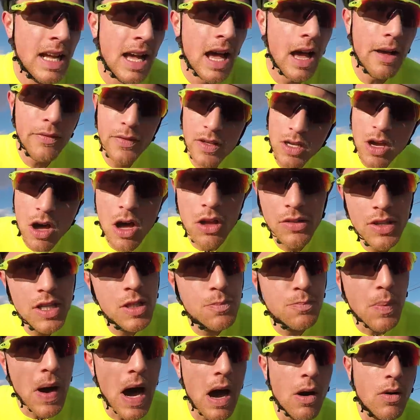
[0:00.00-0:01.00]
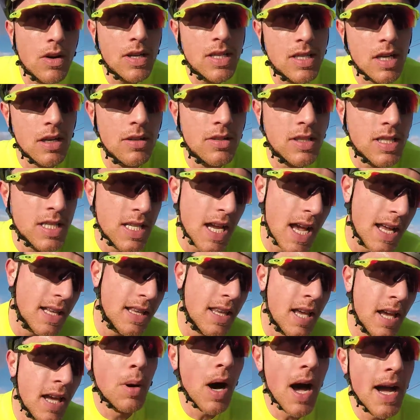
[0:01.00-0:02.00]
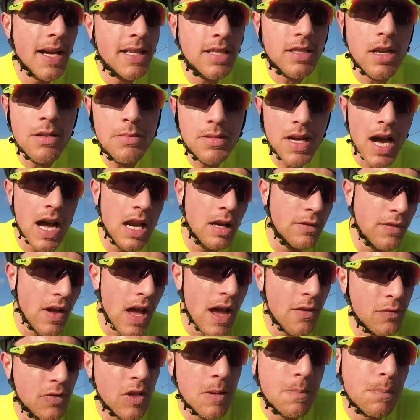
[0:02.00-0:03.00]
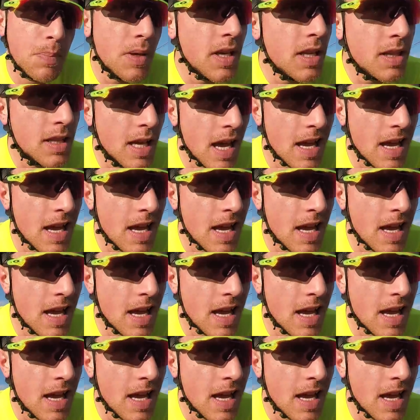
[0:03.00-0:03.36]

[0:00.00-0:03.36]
Having all these power zones set by some kind of FTP